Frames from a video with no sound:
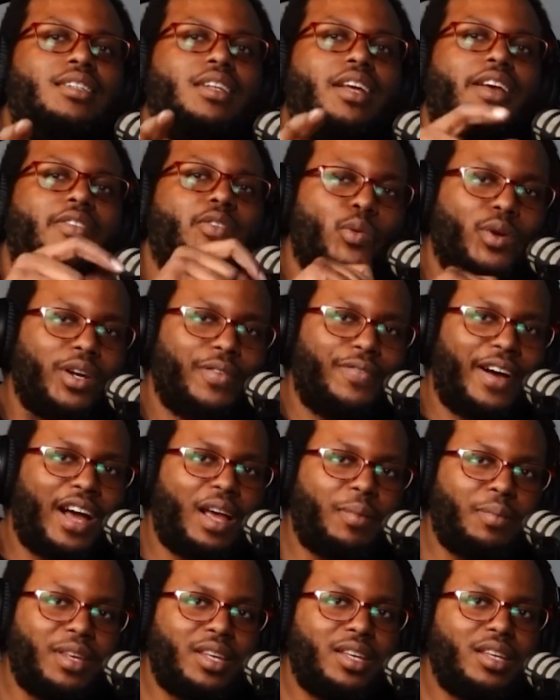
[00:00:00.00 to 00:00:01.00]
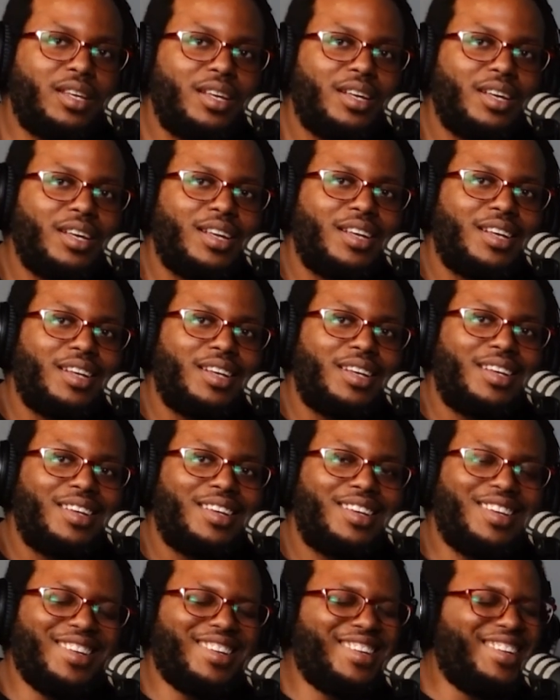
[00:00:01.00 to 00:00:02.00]
if you want to find me, It's an
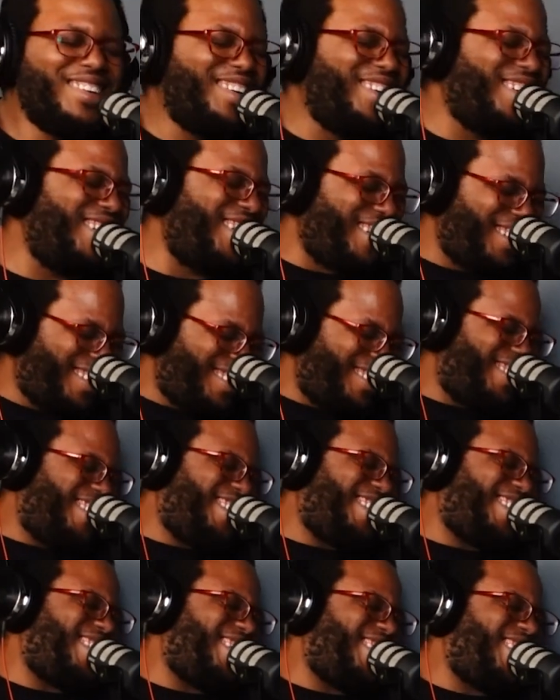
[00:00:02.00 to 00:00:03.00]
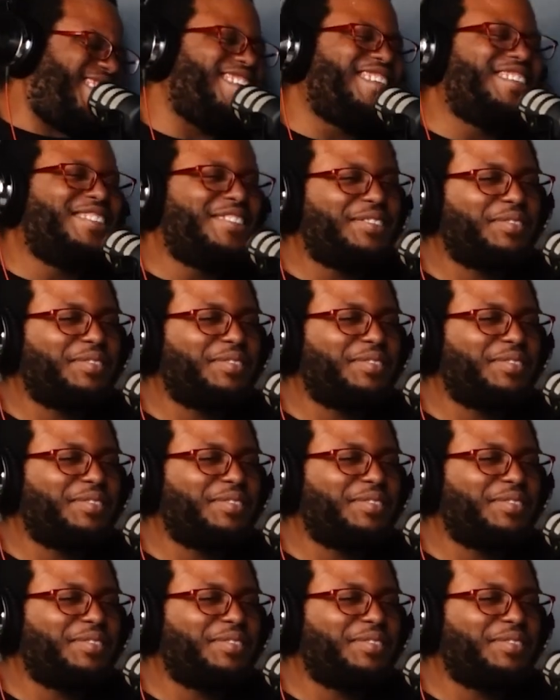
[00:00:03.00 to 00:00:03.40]
escargot